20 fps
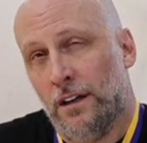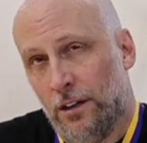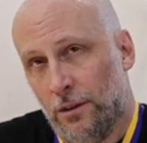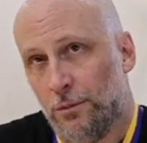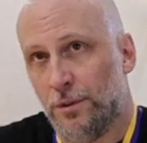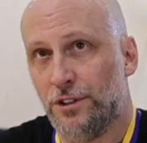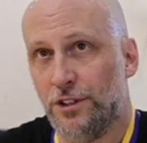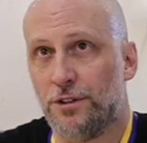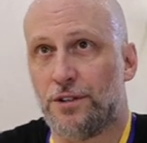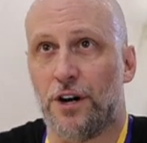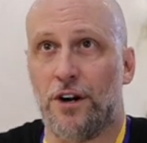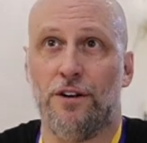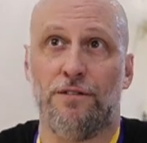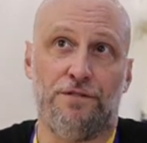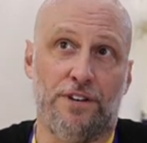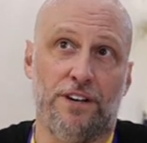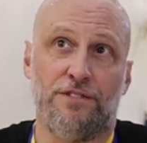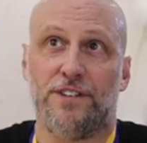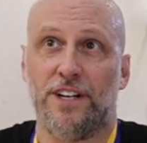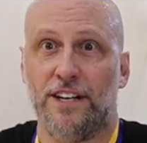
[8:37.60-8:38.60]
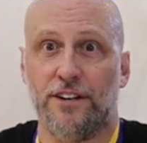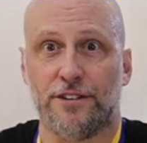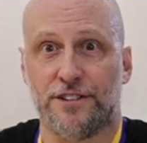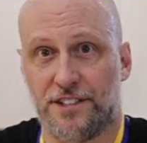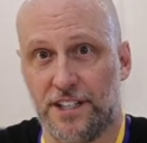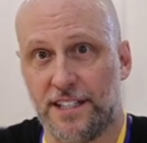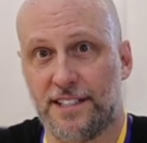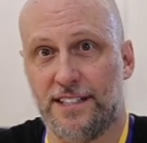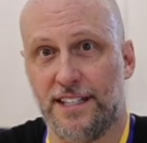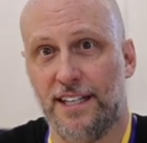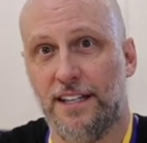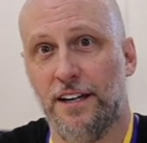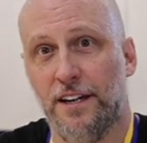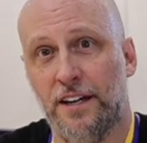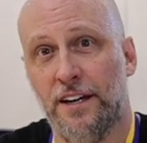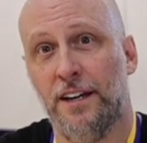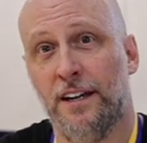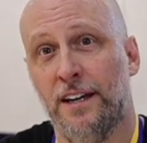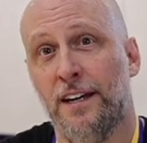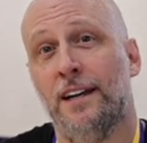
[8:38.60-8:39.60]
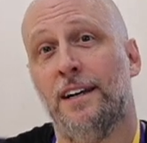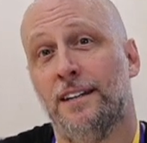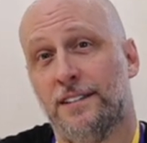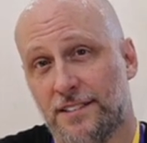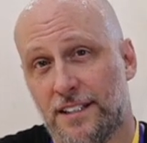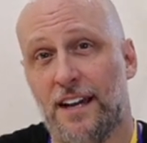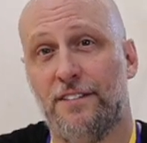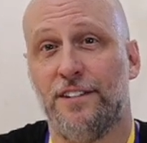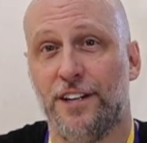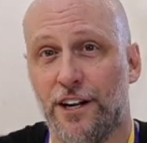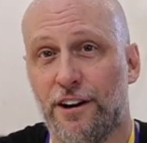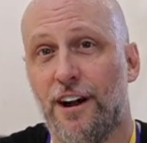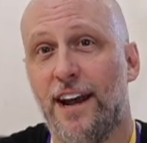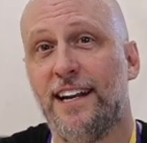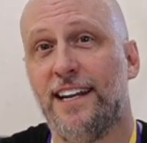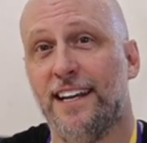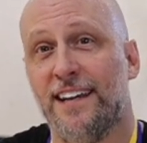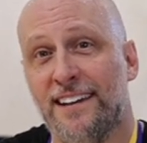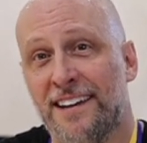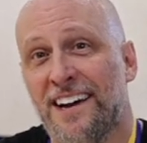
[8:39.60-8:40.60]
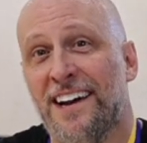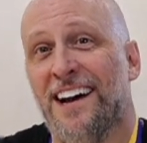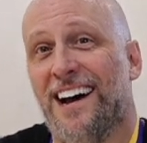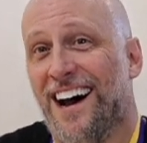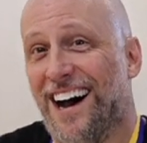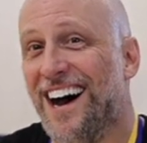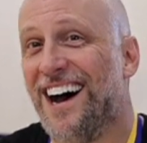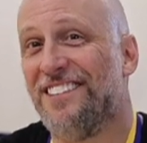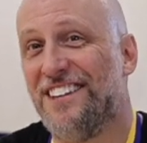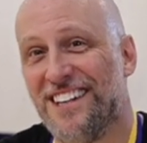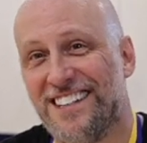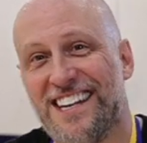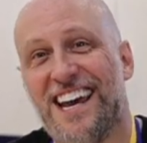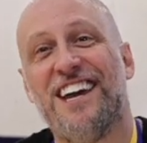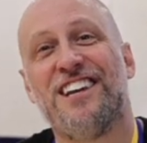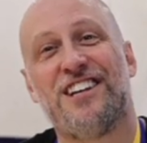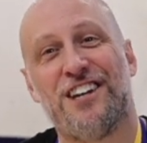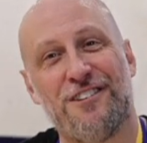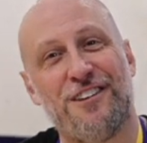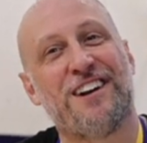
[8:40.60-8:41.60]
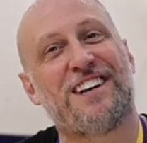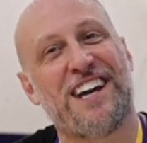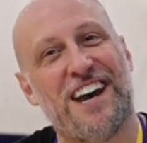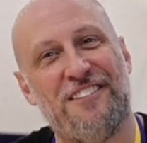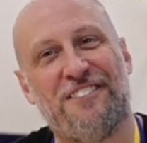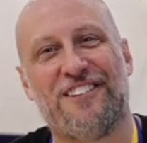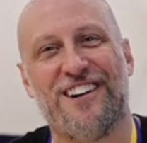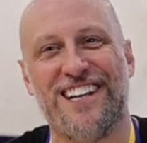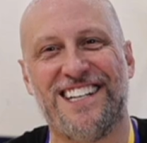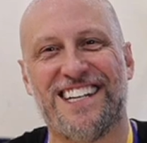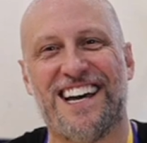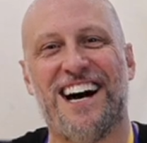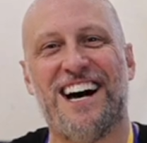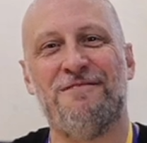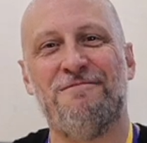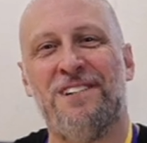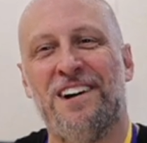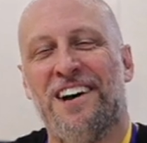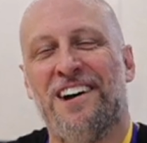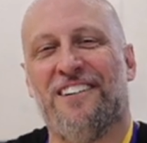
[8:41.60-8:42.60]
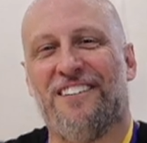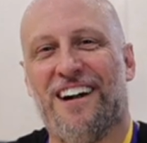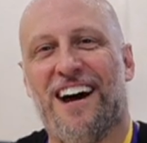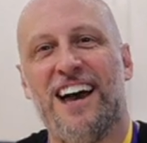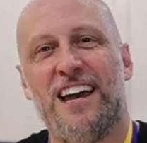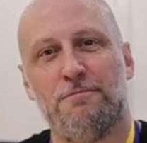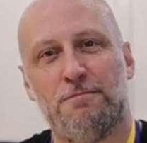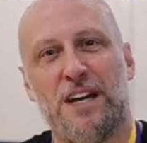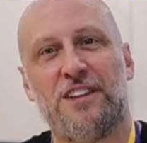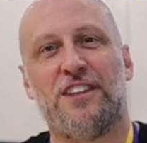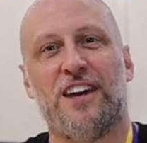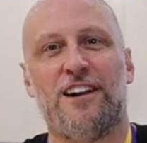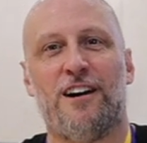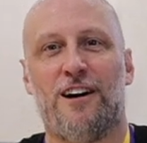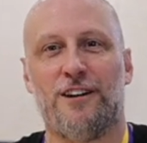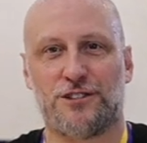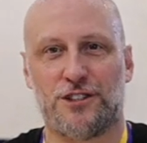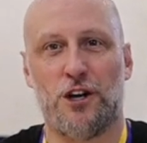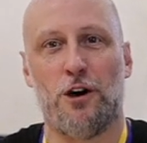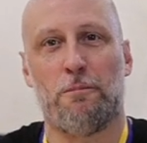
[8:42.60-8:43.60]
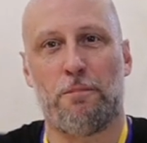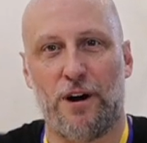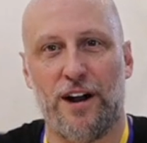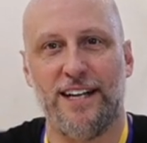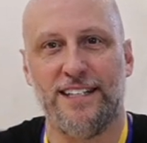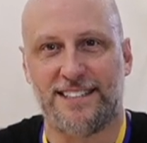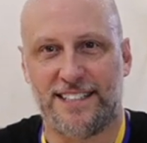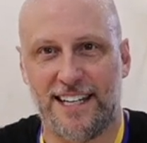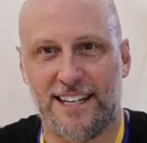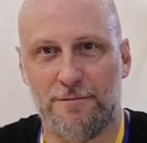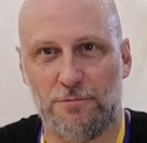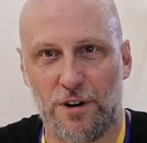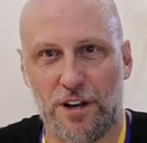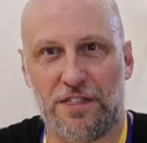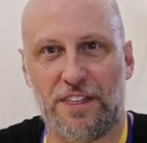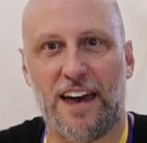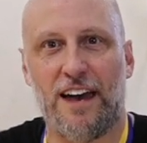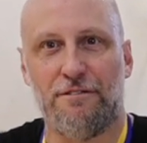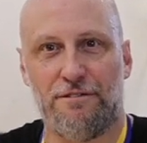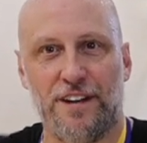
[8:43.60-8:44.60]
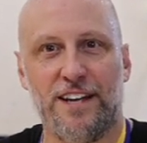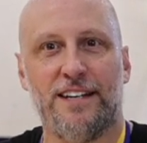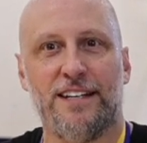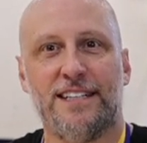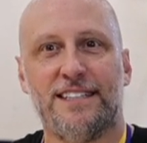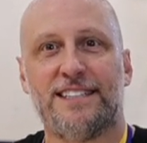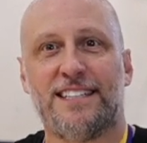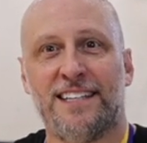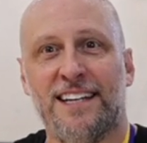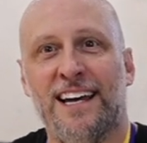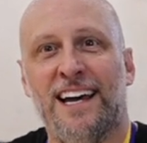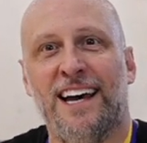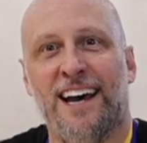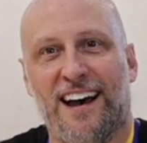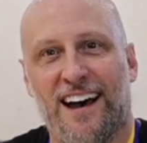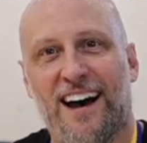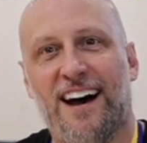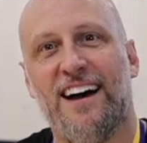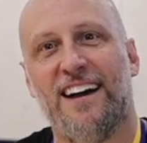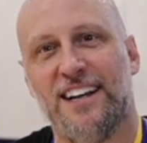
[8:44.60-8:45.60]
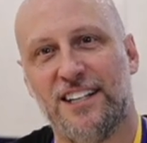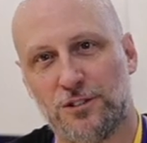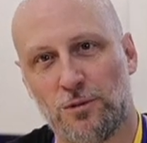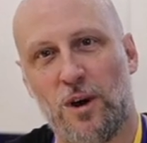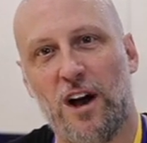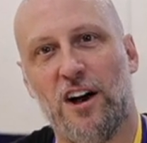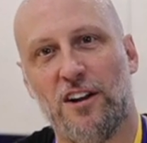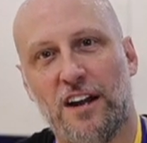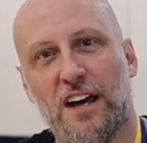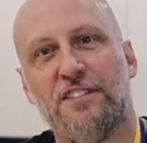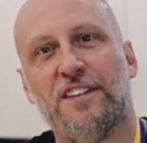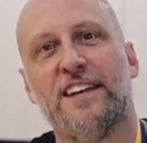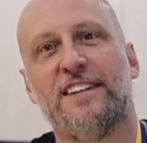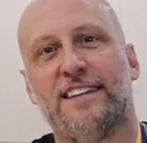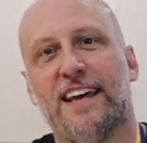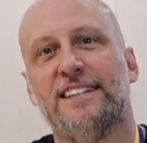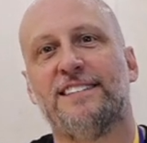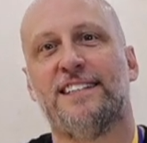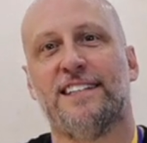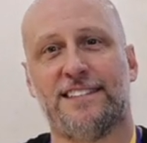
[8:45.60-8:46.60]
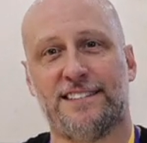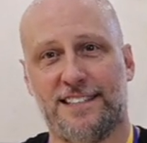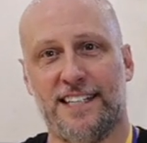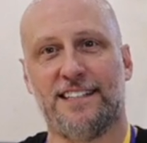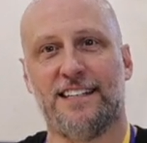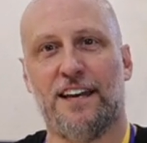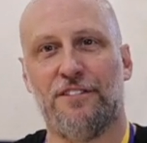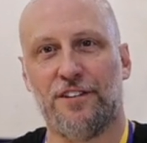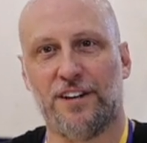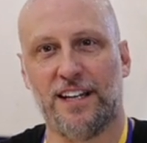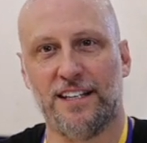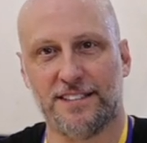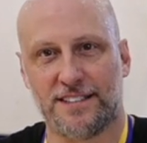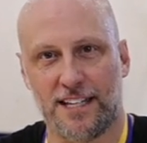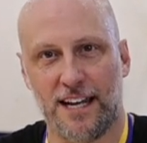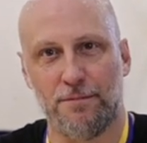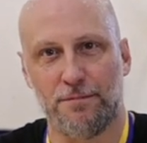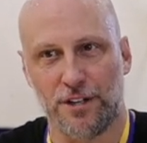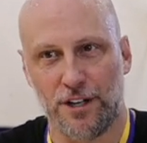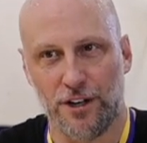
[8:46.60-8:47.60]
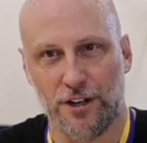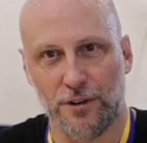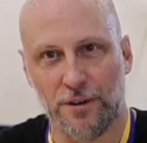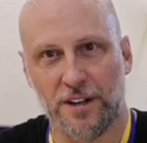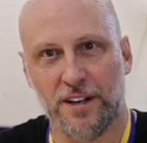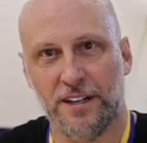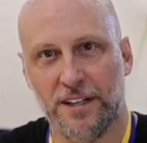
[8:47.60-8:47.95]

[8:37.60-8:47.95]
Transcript: When you turn 50 or 60, 70 or 80, then take your recovery time, right? But then also praise Him with that fitness as well. And I think that's a significant step to do.